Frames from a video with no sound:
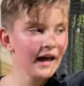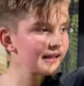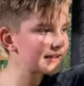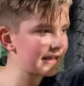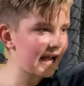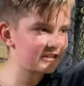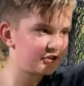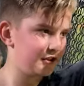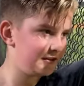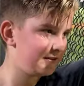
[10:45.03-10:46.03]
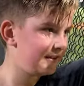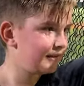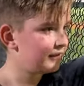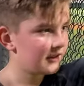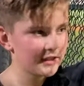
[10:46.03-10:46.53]
like catching.
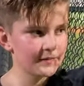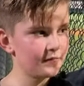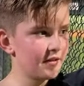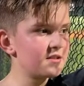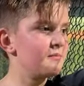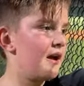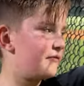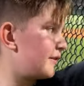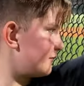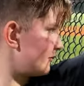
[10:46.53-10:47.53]
That's that's my favorite.